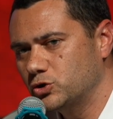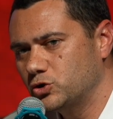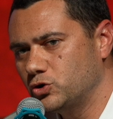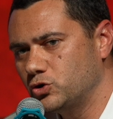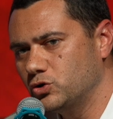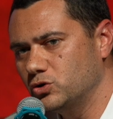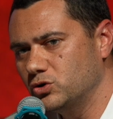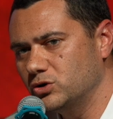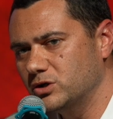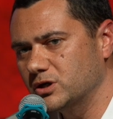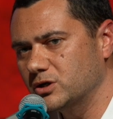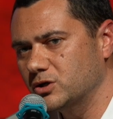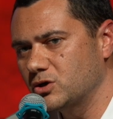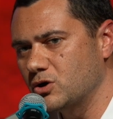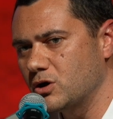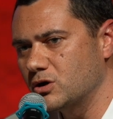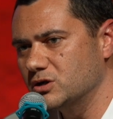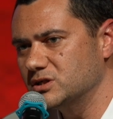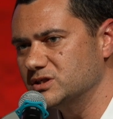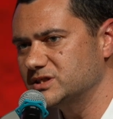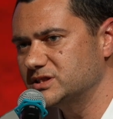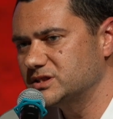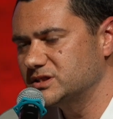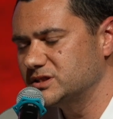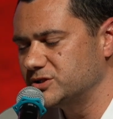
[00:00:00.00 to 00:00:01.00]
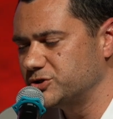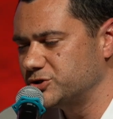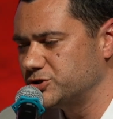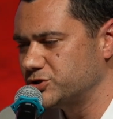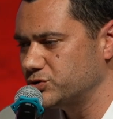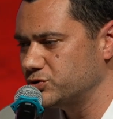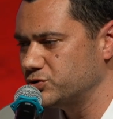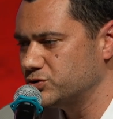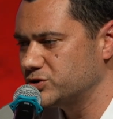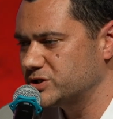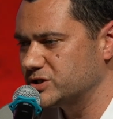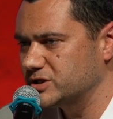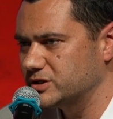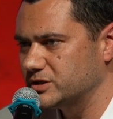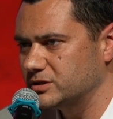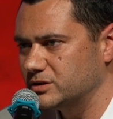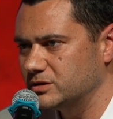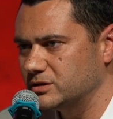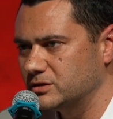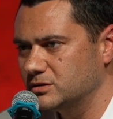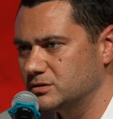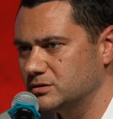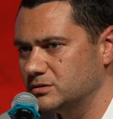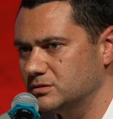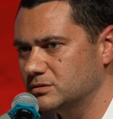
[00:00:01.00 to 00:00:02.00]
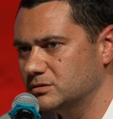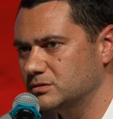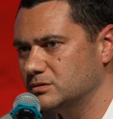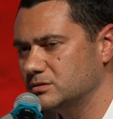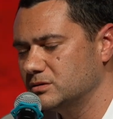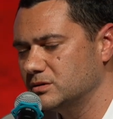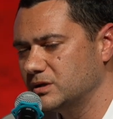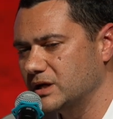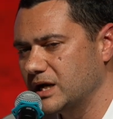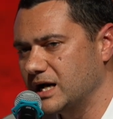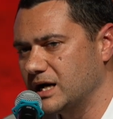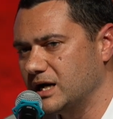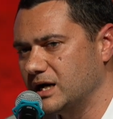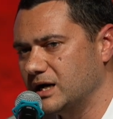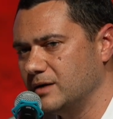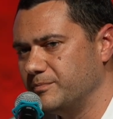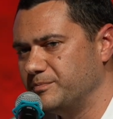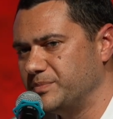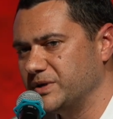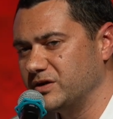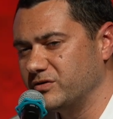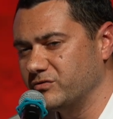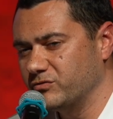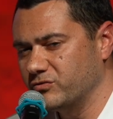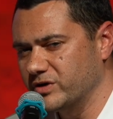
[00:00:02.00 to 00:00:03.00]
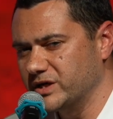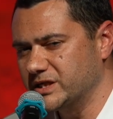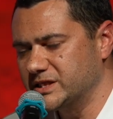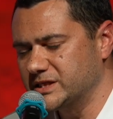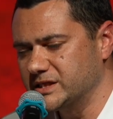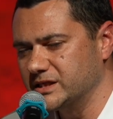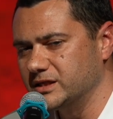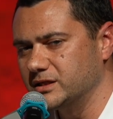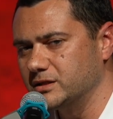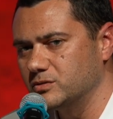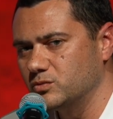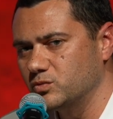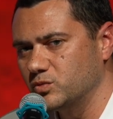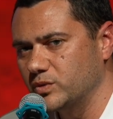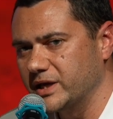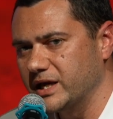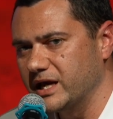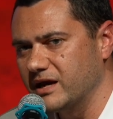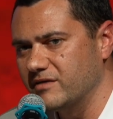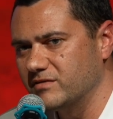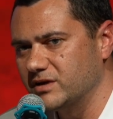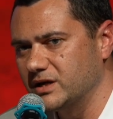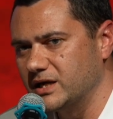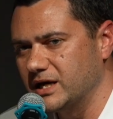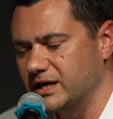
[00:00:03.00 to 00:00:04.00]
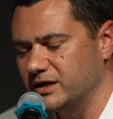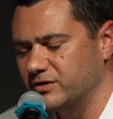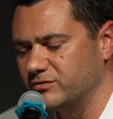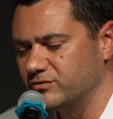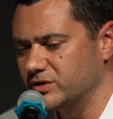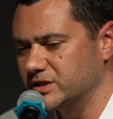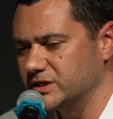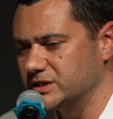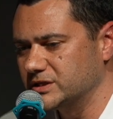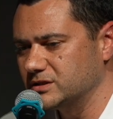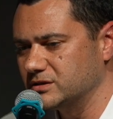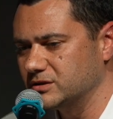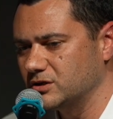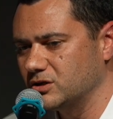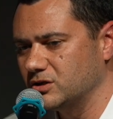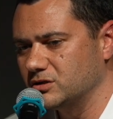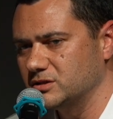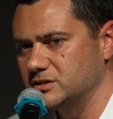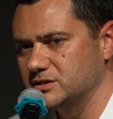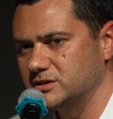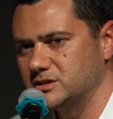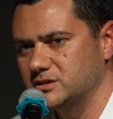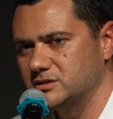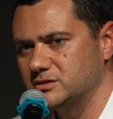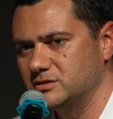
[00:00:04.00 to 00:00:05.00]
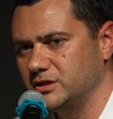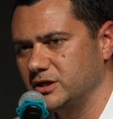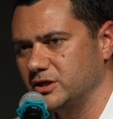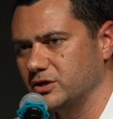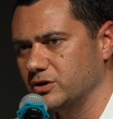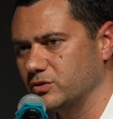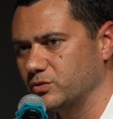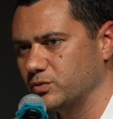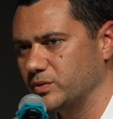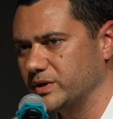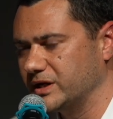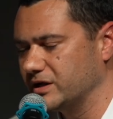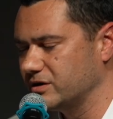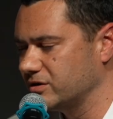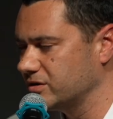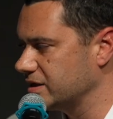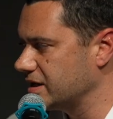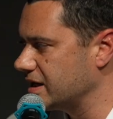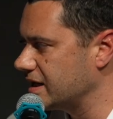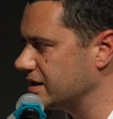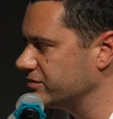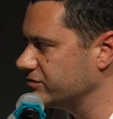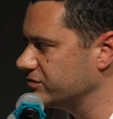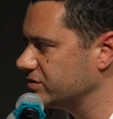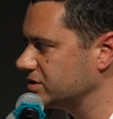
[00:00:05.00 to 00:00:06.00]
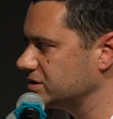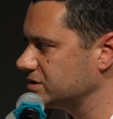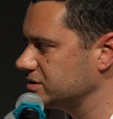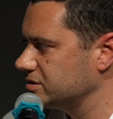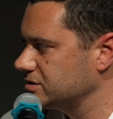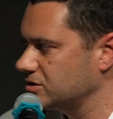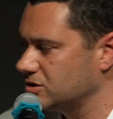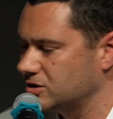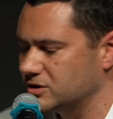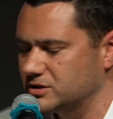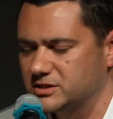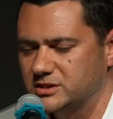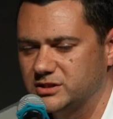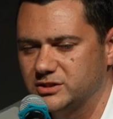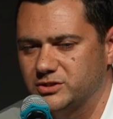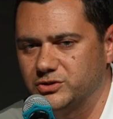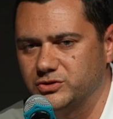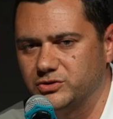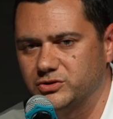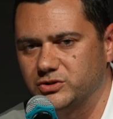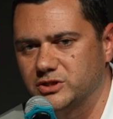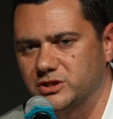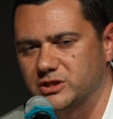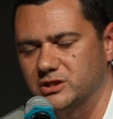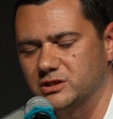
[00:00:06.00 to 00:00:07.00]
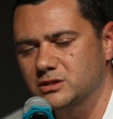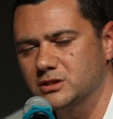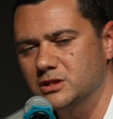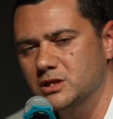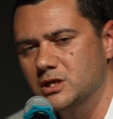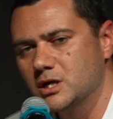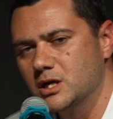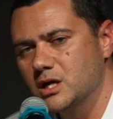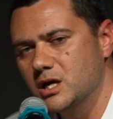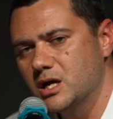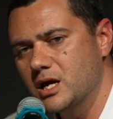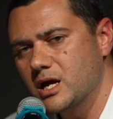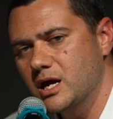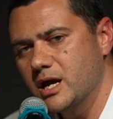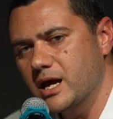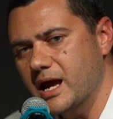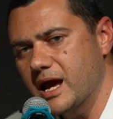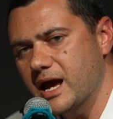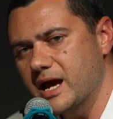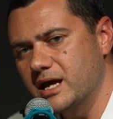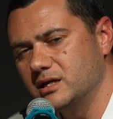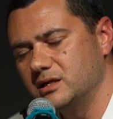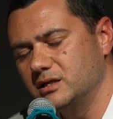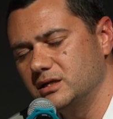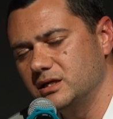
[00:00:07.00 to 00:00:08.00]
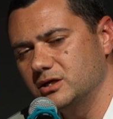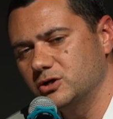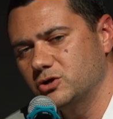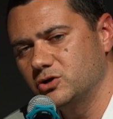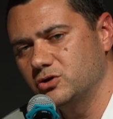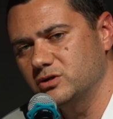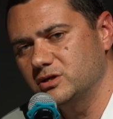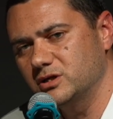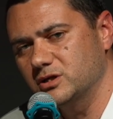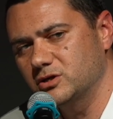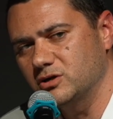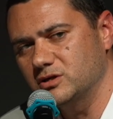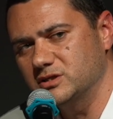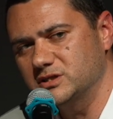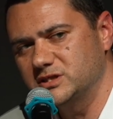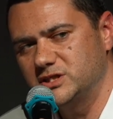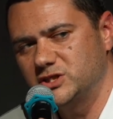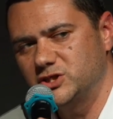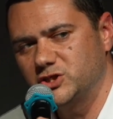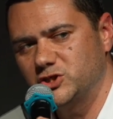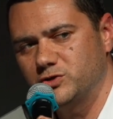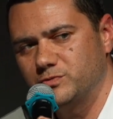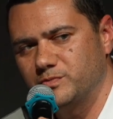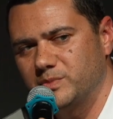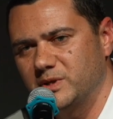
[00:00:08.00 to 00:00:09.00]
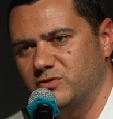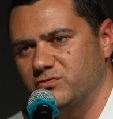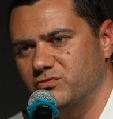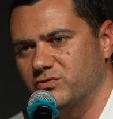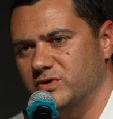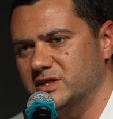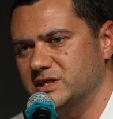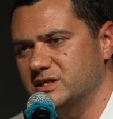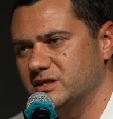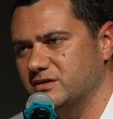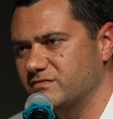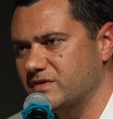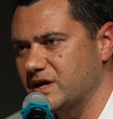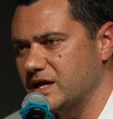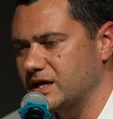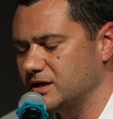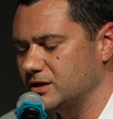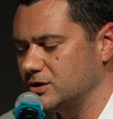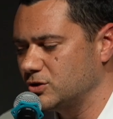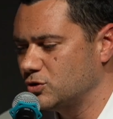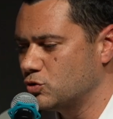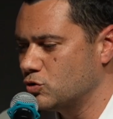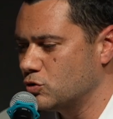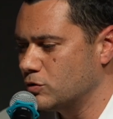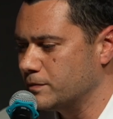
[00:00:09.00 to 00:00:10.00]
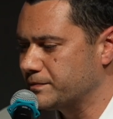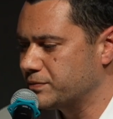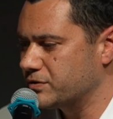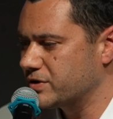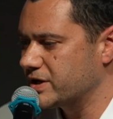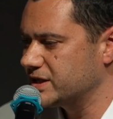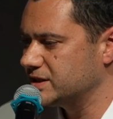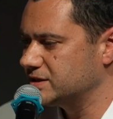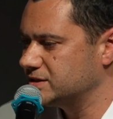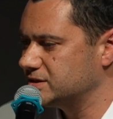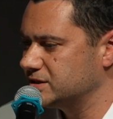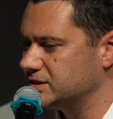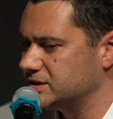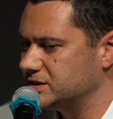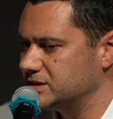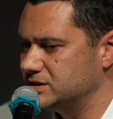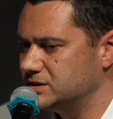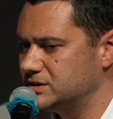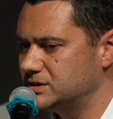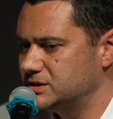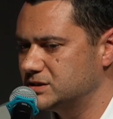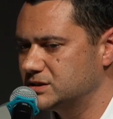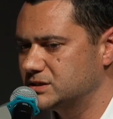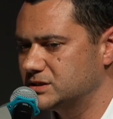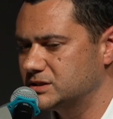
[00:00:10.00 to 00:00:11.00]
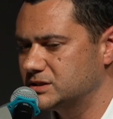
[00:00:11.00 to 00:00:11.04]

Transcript: could a constitution be written? We have an unwritten, we are an unwritten constitution. And could a constitution be written that incorporated